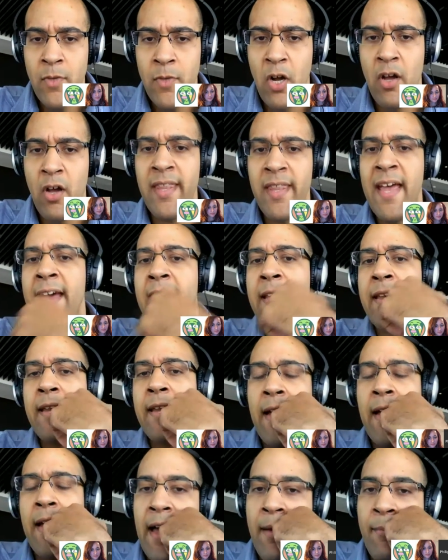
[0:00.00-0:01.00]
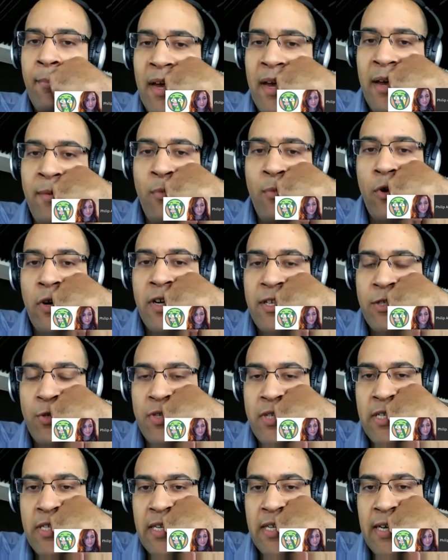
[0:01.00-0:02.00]
On that, I'm more
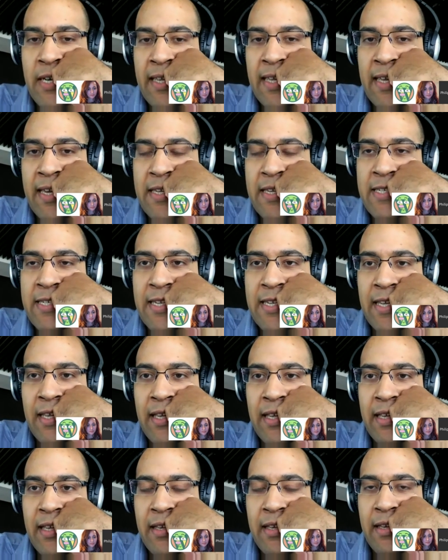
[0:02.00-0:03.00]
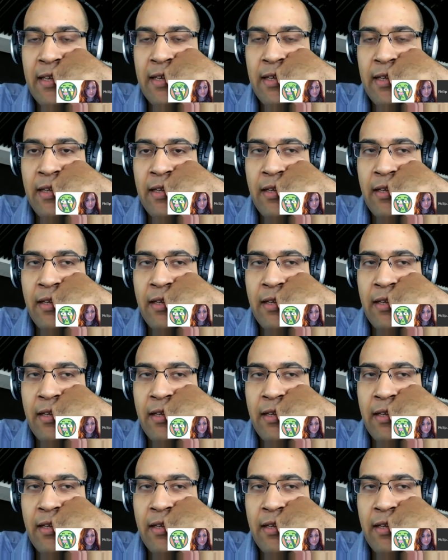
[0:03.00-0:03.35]
interested, I guess, in.